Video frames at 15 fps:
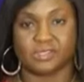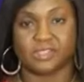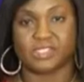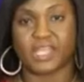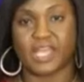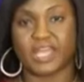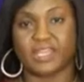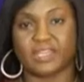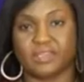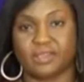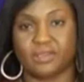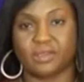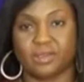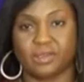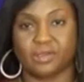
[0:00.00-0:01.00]
Today,
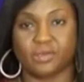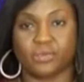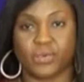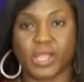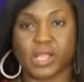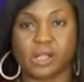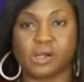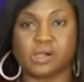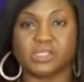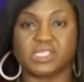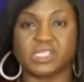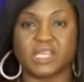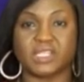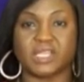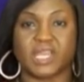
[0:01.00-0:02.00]
records
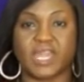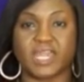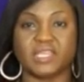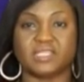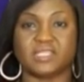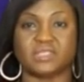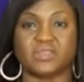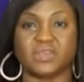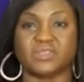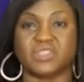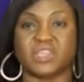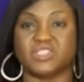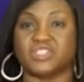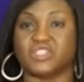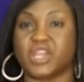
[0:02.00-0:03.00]
indicate that
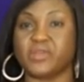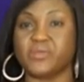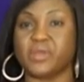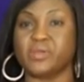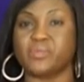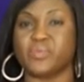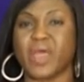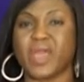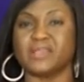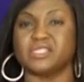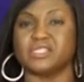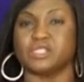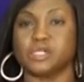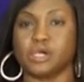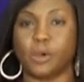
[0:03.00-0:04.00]
Nigeria ranks
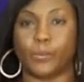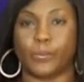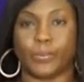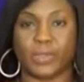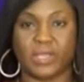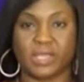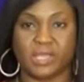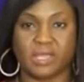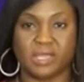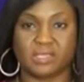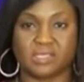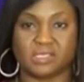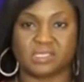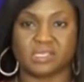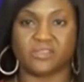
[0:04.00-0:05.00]
top
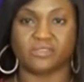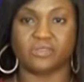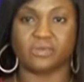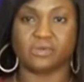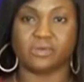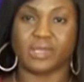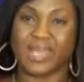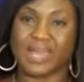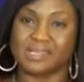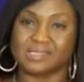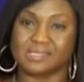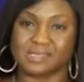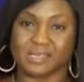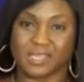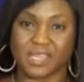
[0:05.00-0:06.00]
in cervical
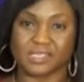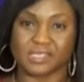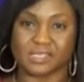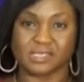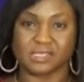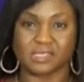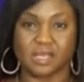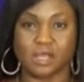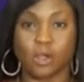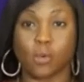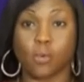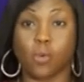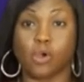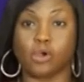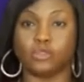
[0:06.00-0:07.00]
cancer cases
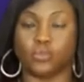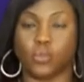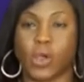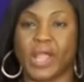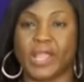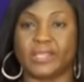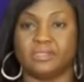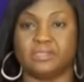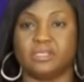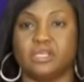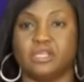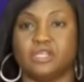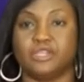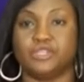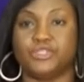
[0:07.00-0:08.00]
worldwide
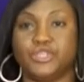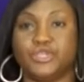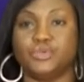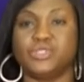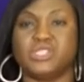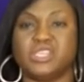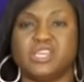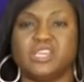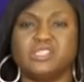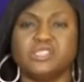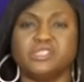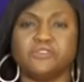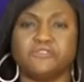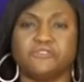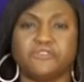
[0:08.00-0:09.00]
due to
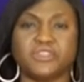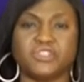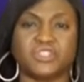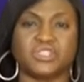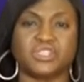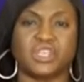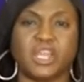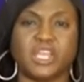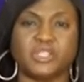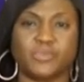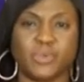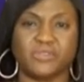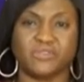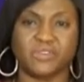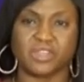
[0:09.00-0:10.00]
insufficient
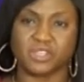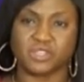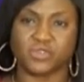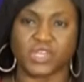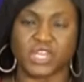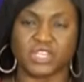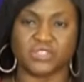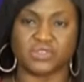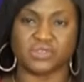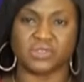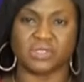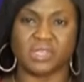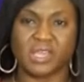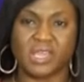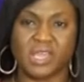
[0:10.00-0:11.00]
HPV education
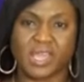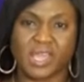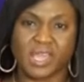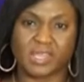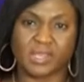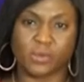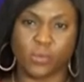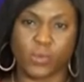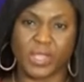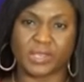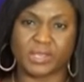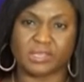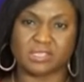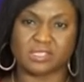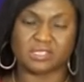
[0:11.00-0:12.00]
and
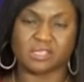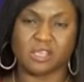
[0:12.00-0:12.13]
awareness,